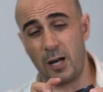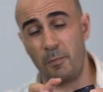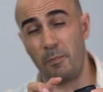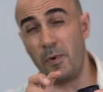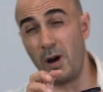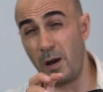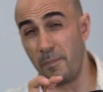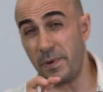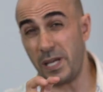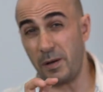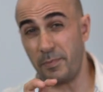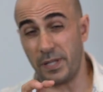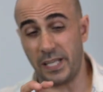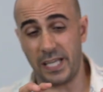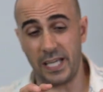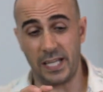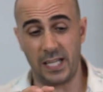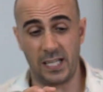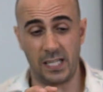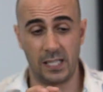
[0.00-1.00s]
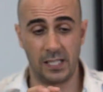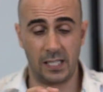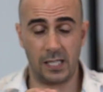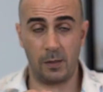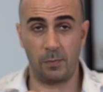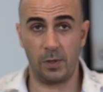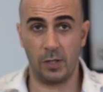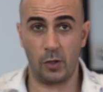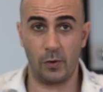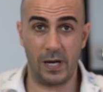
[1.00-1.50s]
I might be able to get another
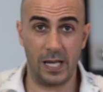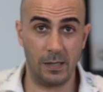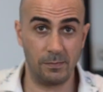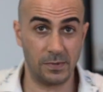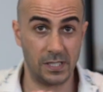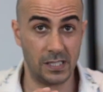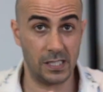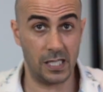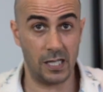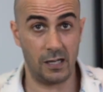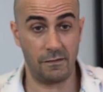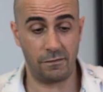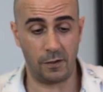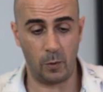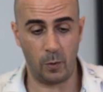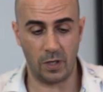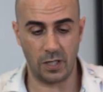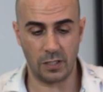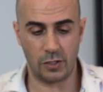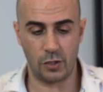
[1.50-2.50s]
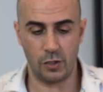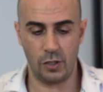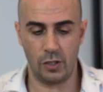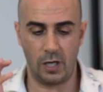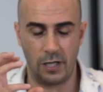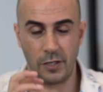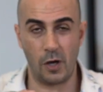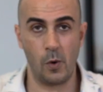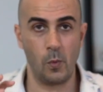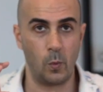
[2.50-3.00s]
couple of grams in there if I wanted
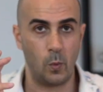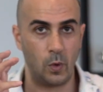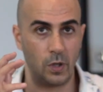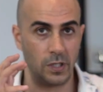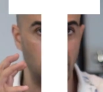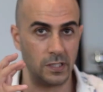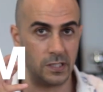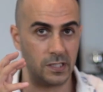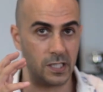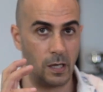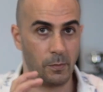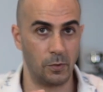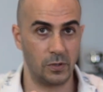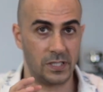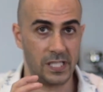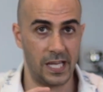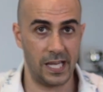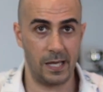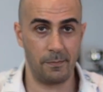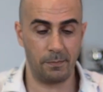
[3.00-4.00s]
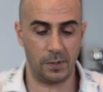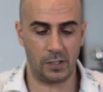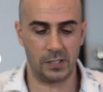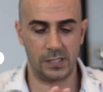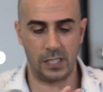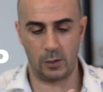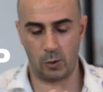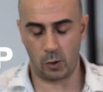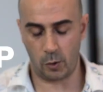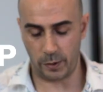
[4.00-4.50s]
to. I don't want to double tamp because
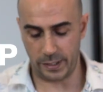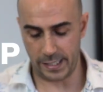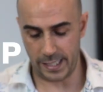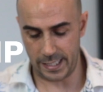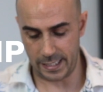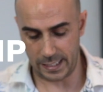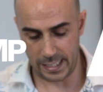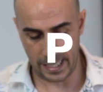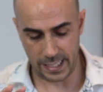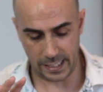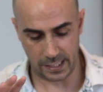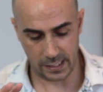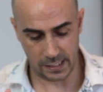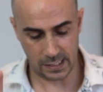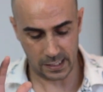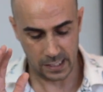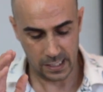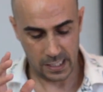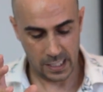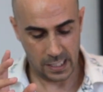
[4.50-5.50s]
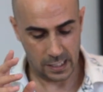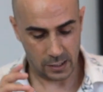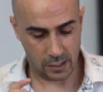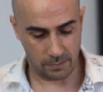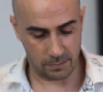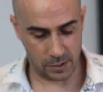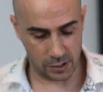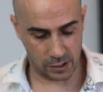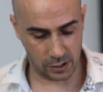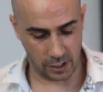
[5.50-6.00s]
that'll create layers. So
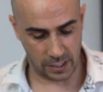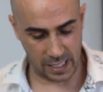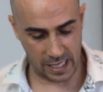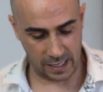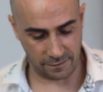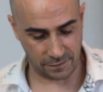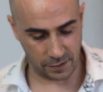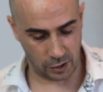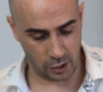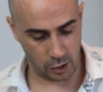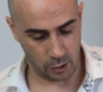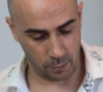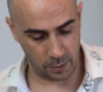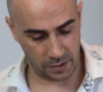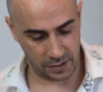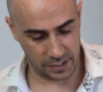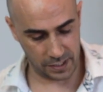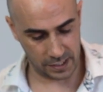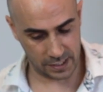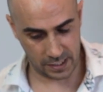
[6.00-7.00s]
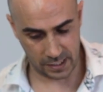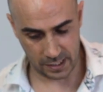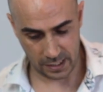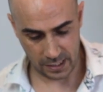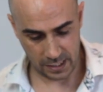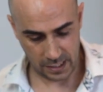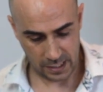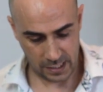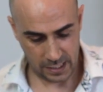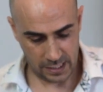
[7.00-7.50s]
I'm just going to have to go with this.
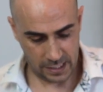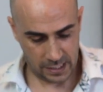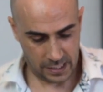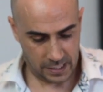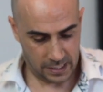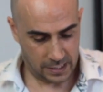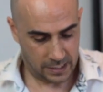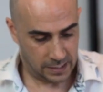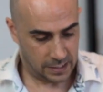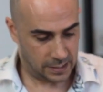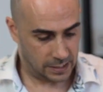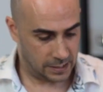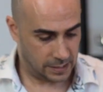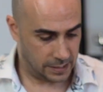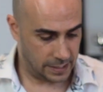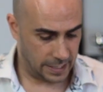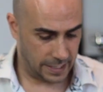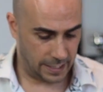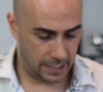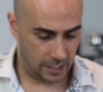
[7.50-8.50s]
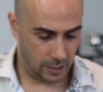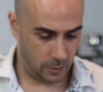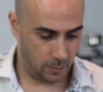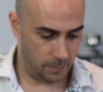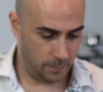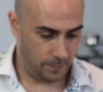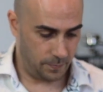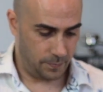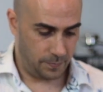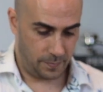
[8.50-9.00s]
Now,
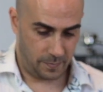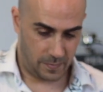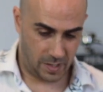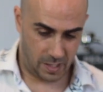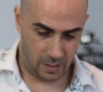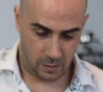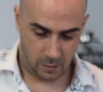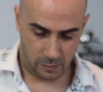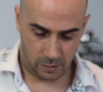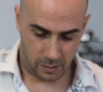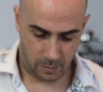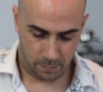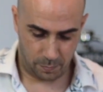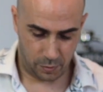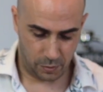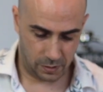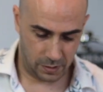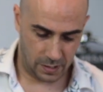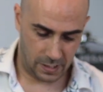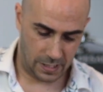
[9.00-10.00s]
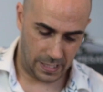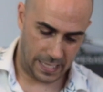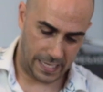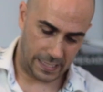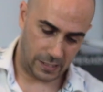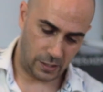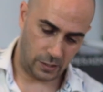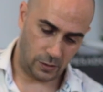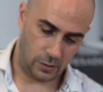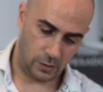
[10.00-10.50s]
I'm going to put
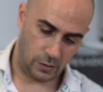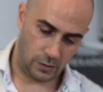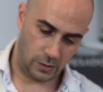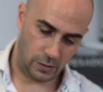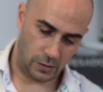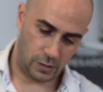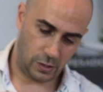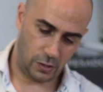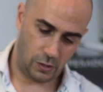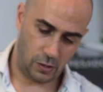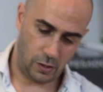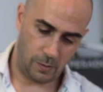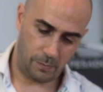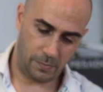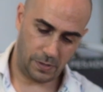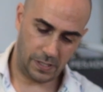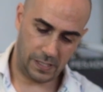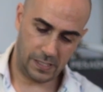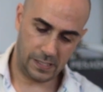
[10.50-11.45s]
that on top.